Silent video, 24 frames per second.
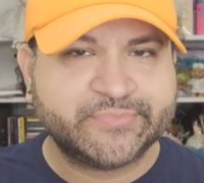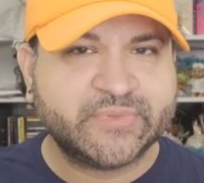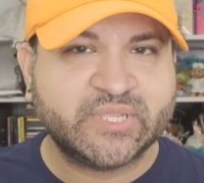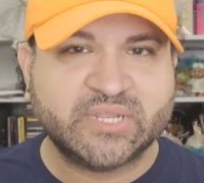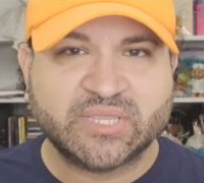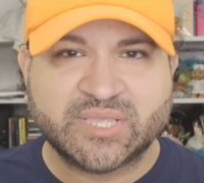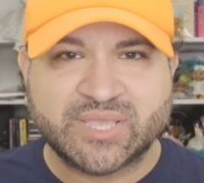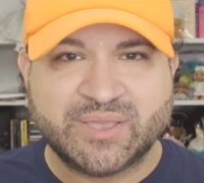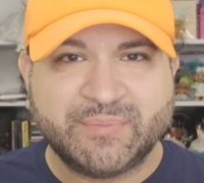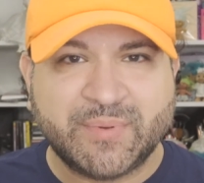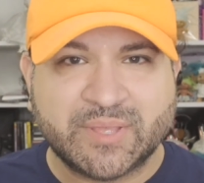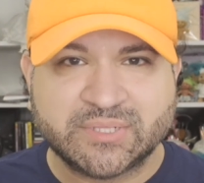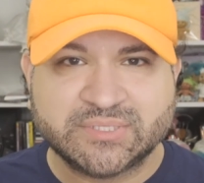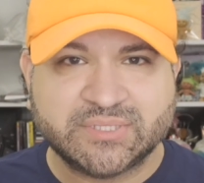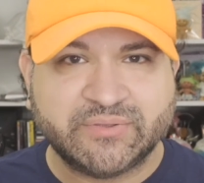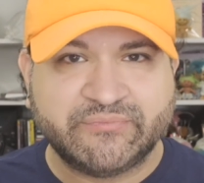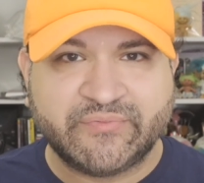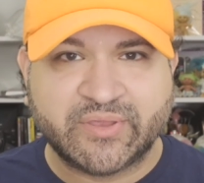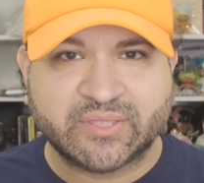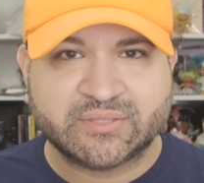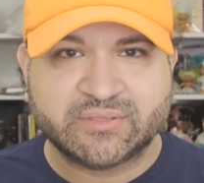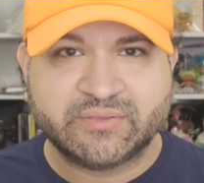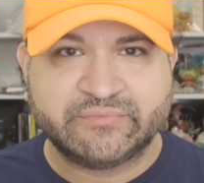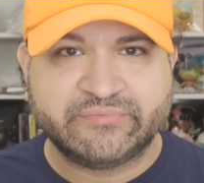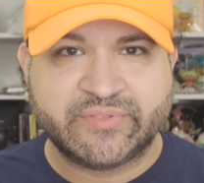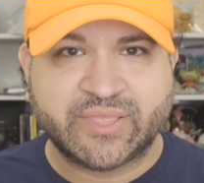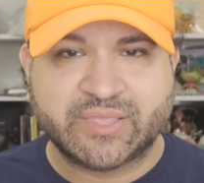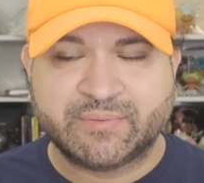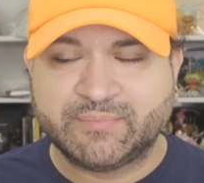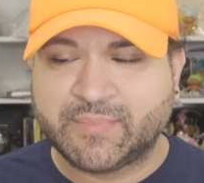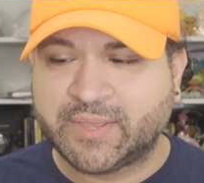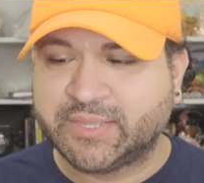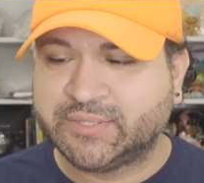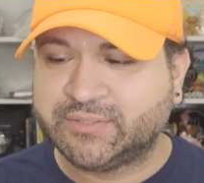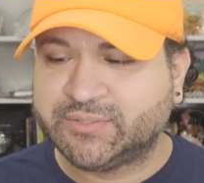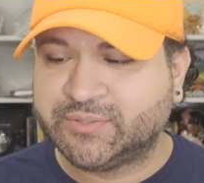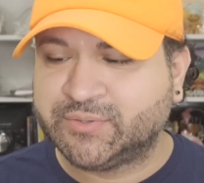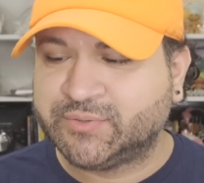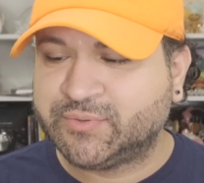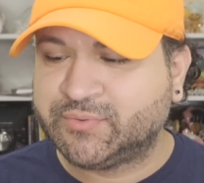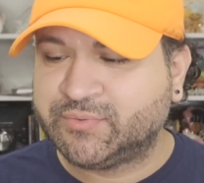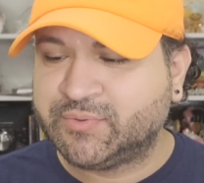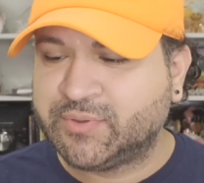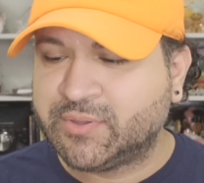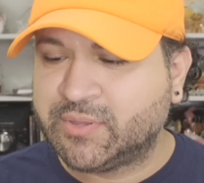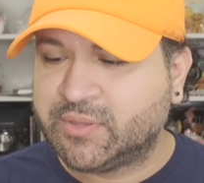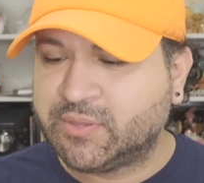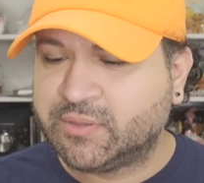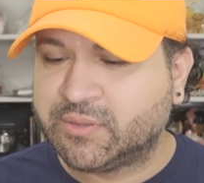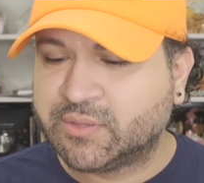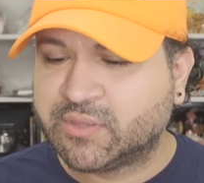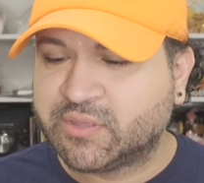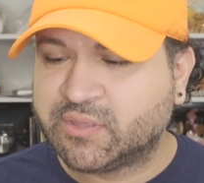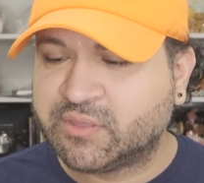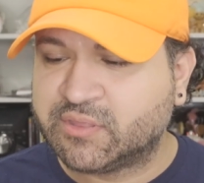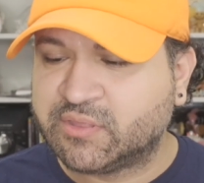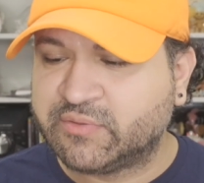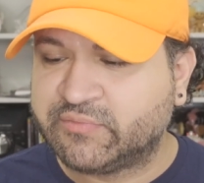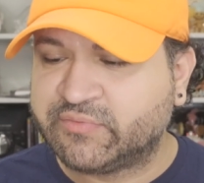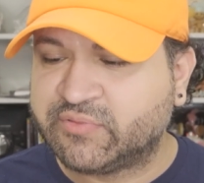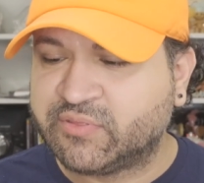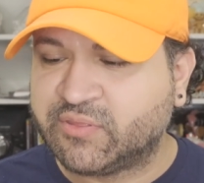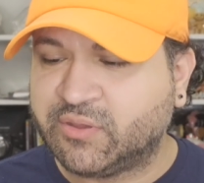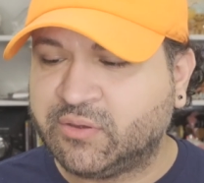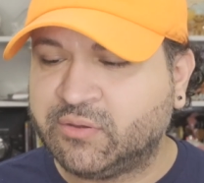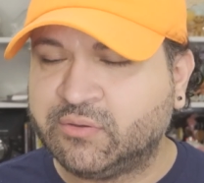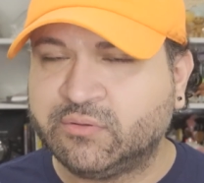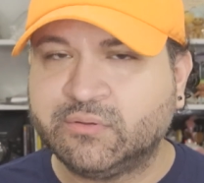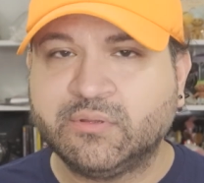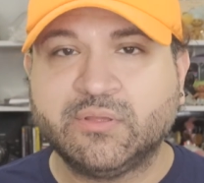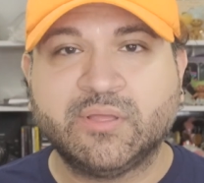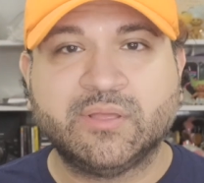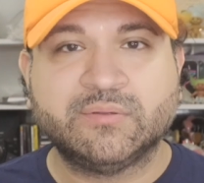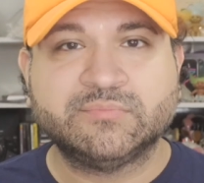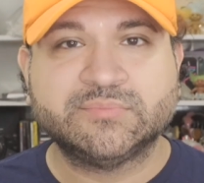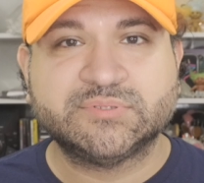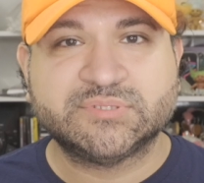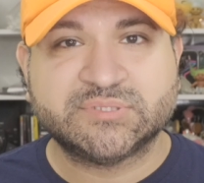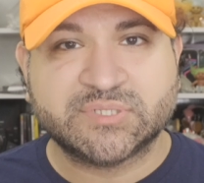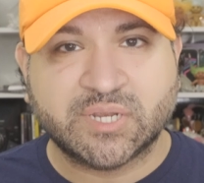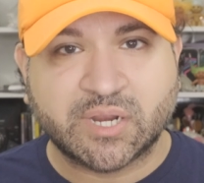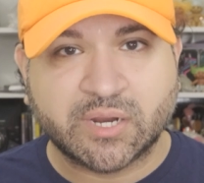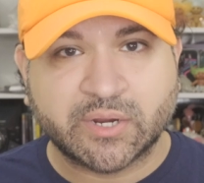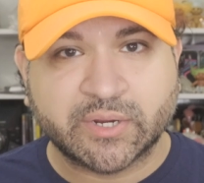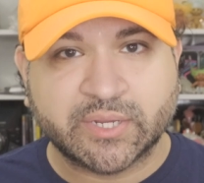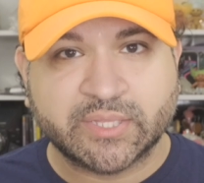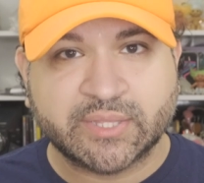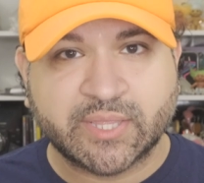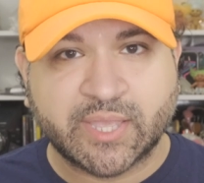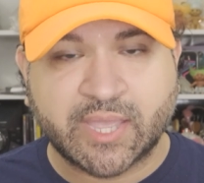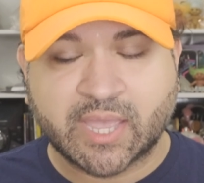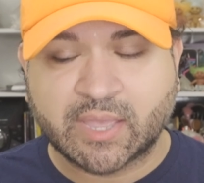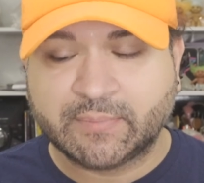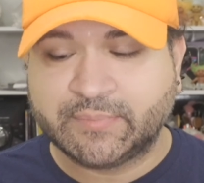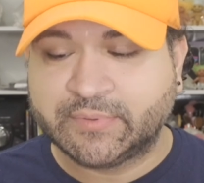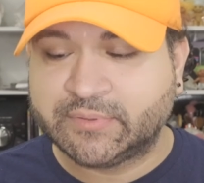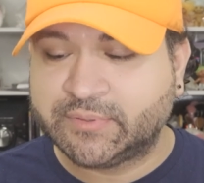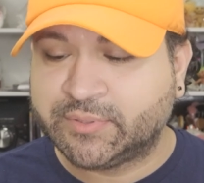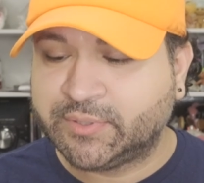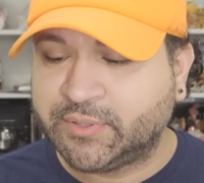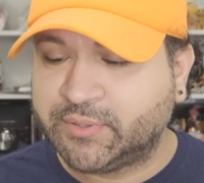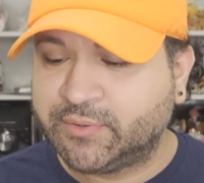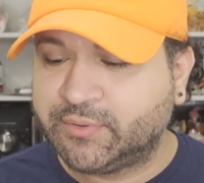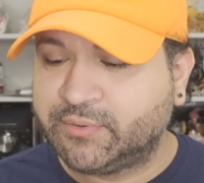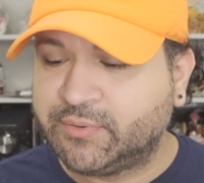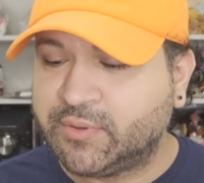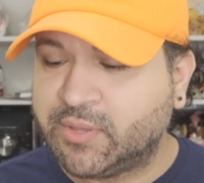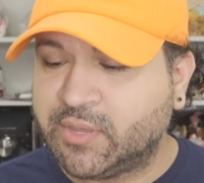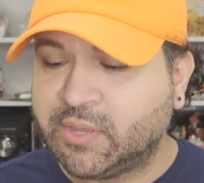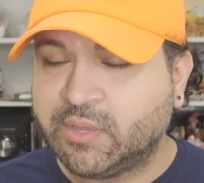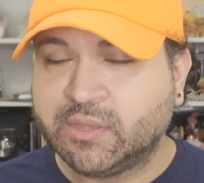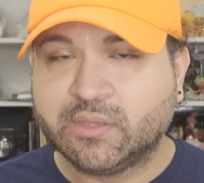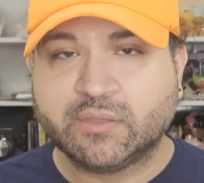Did it come out defective like mine too? Because if so, sorry that happened to you.